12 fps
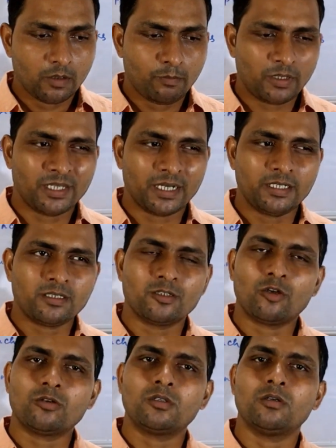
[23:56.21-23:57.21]
But that is
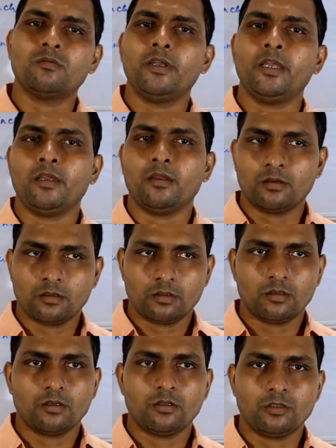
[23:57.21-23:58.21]
not the way
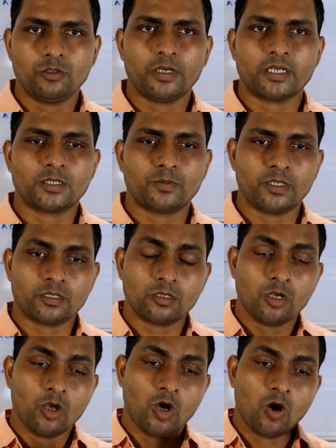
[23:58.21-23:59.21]
to express
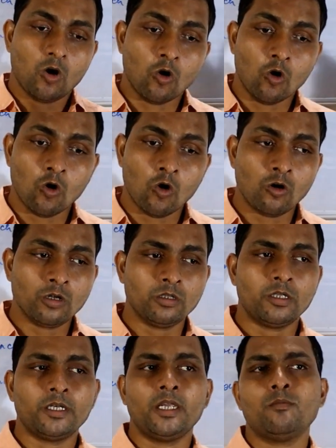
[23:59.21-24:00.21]
all
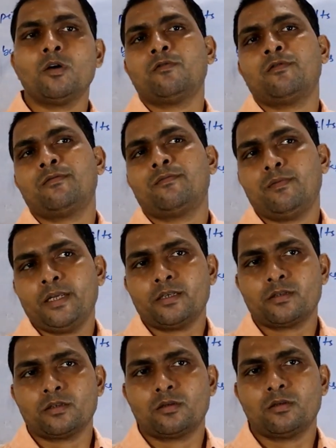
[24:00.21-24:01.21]
the name of places,